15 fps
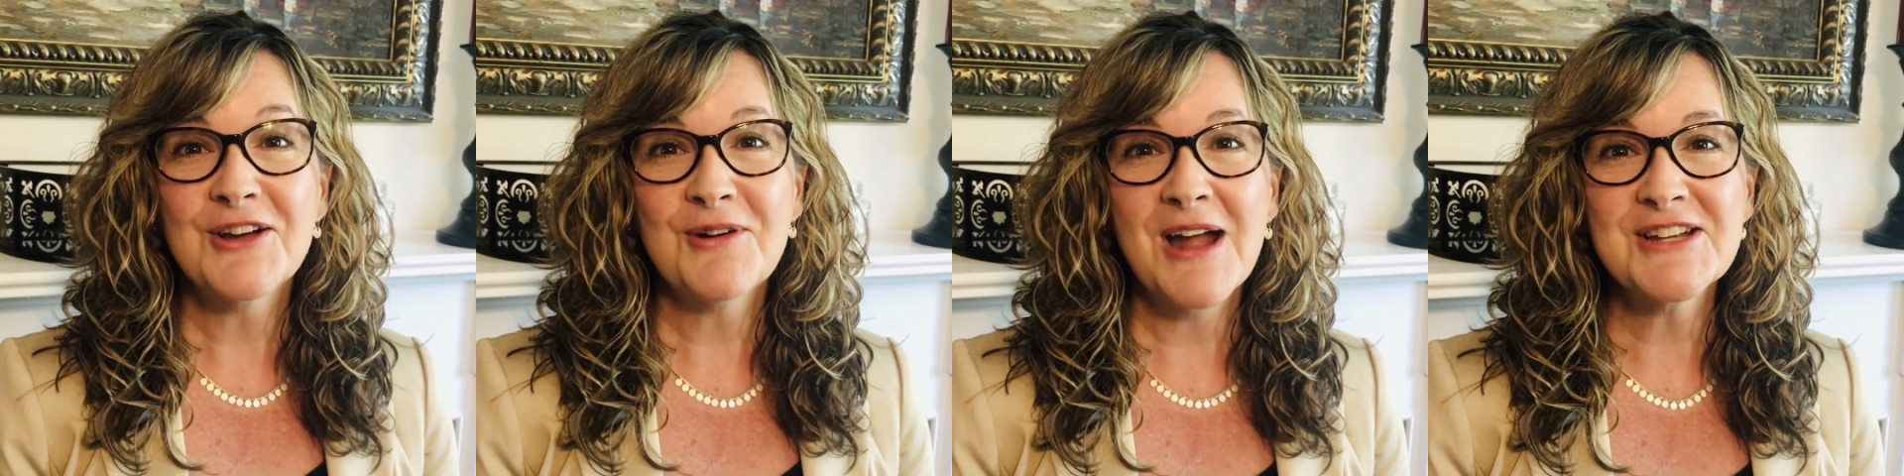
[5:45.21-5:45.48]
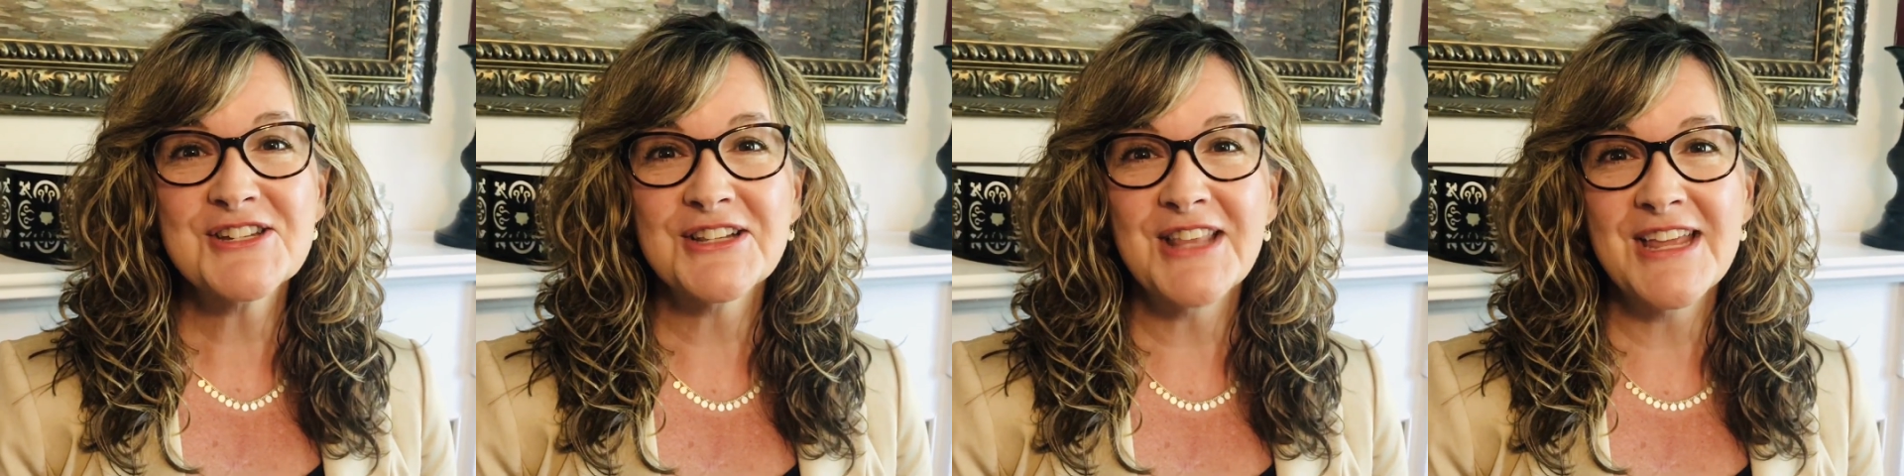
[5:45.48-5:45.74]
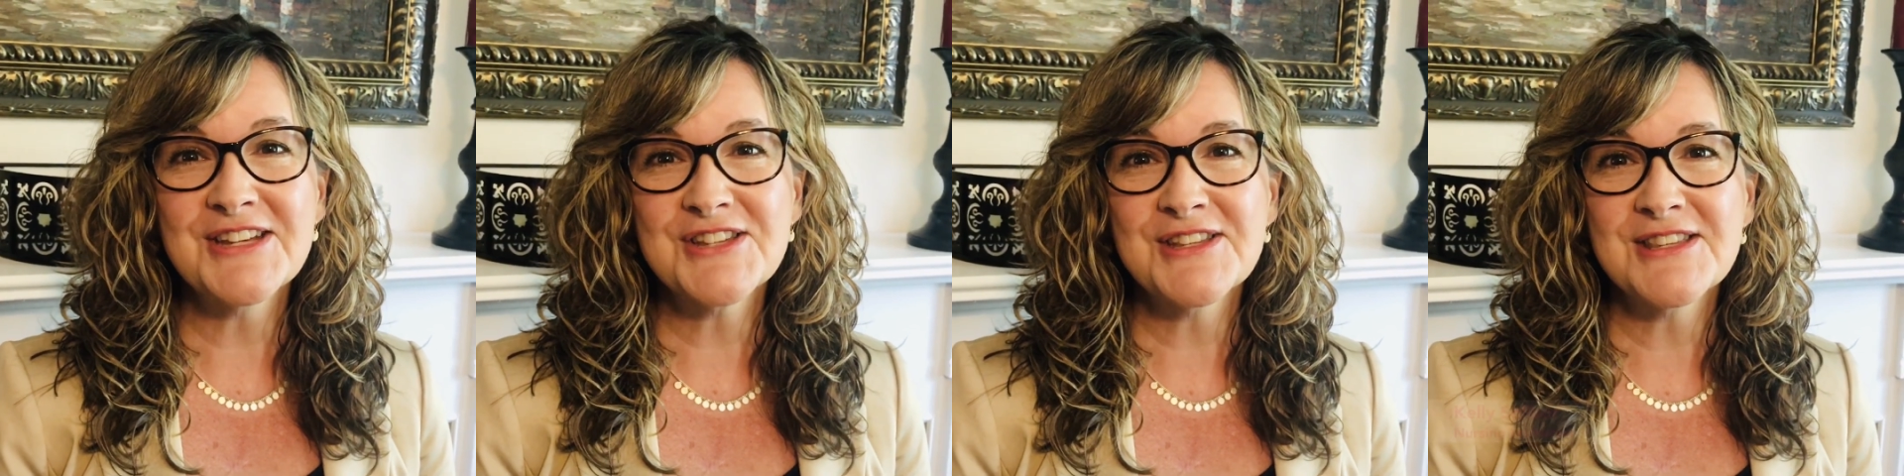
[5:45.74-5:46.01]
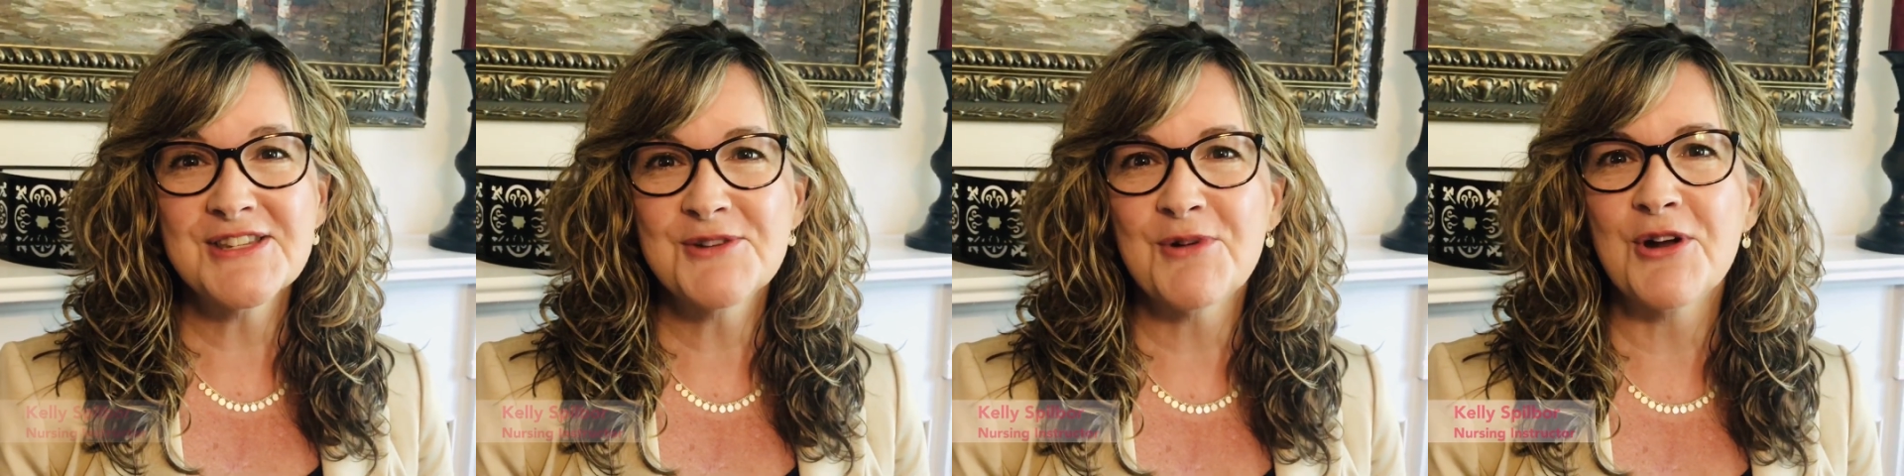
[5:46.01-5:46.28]

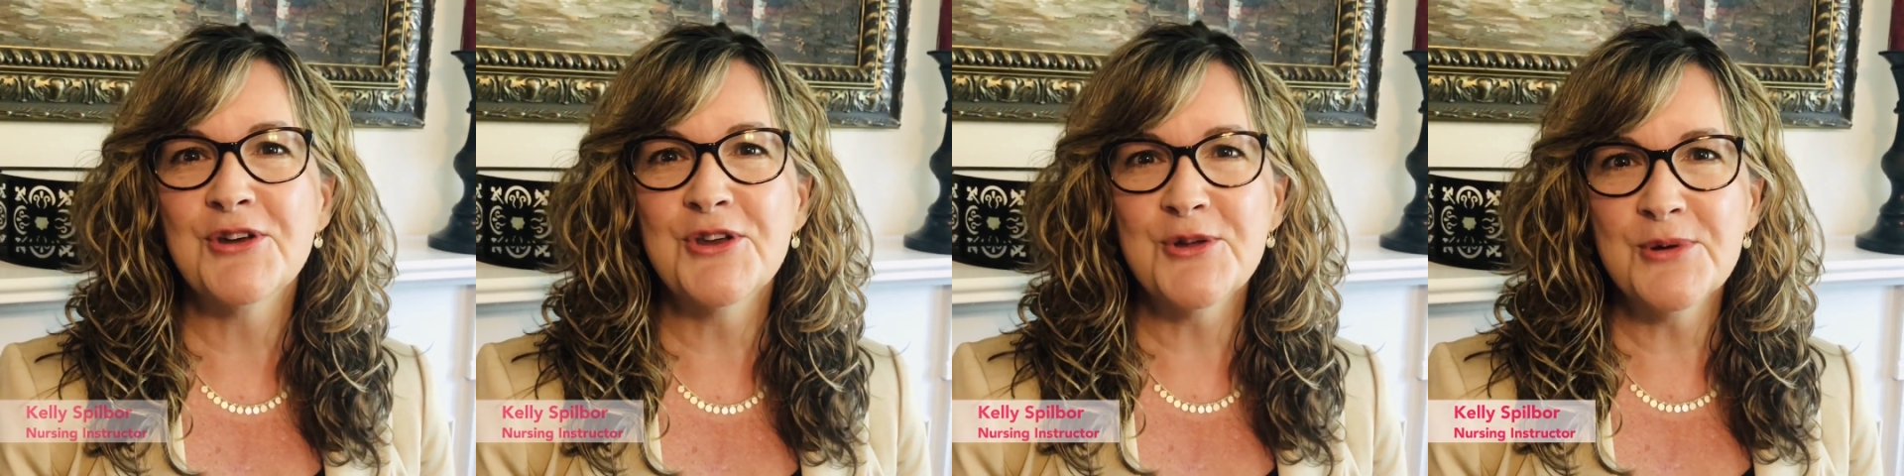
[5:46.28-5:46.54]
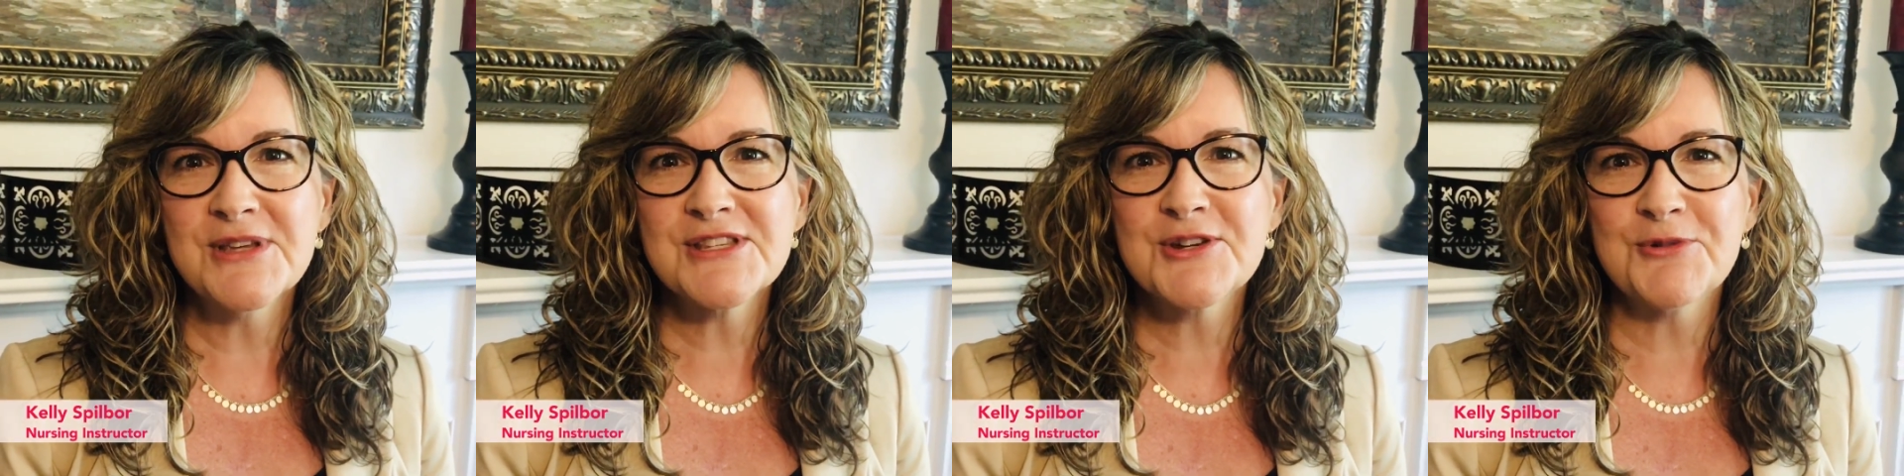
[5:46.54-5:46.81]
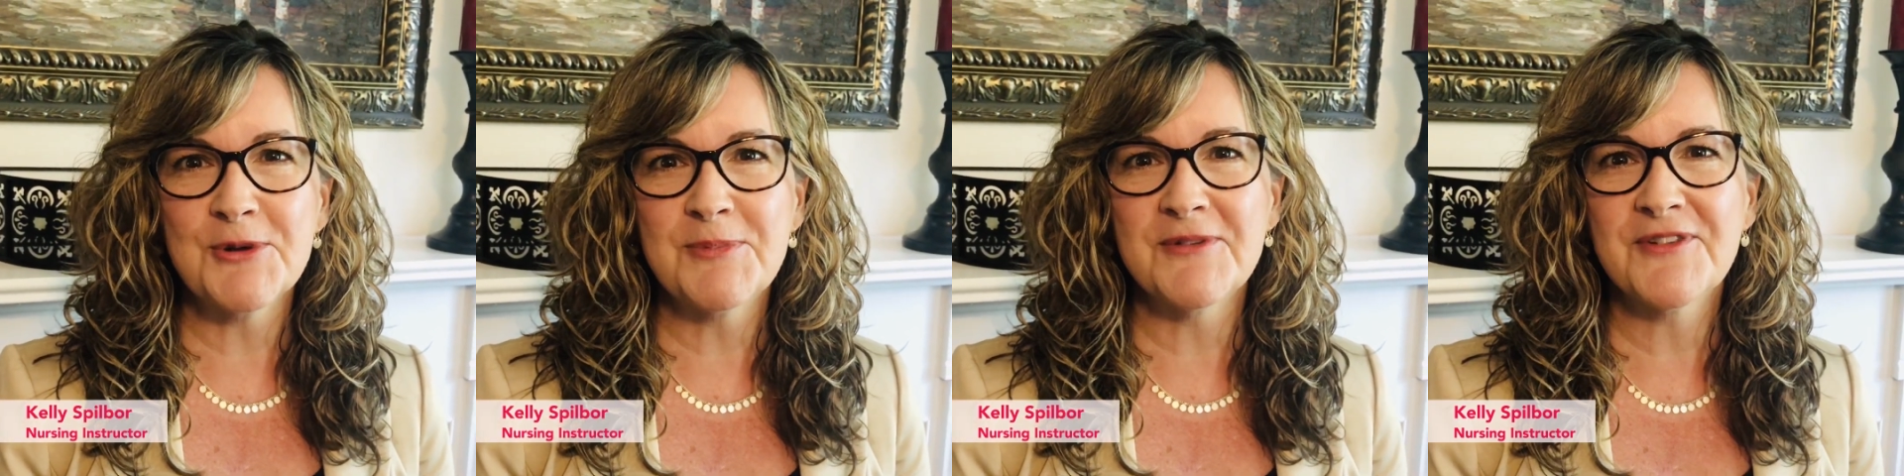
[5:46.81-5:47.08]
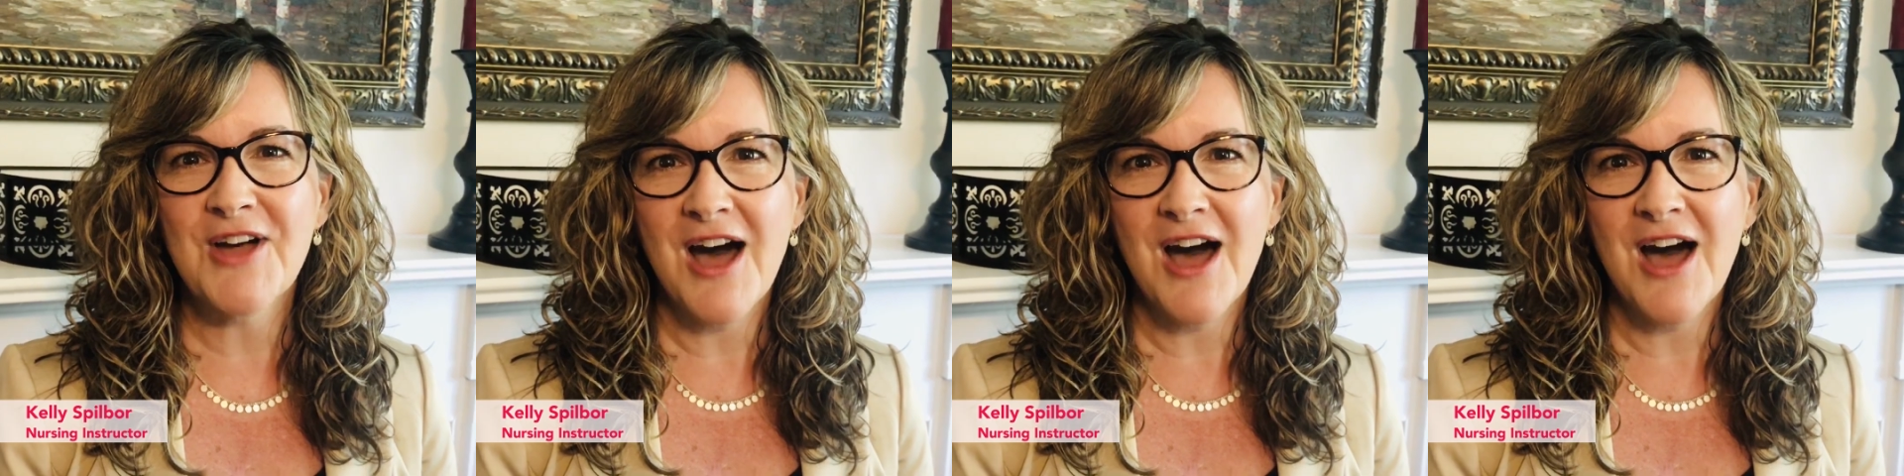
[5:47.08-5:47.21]
congratulations to our newest group of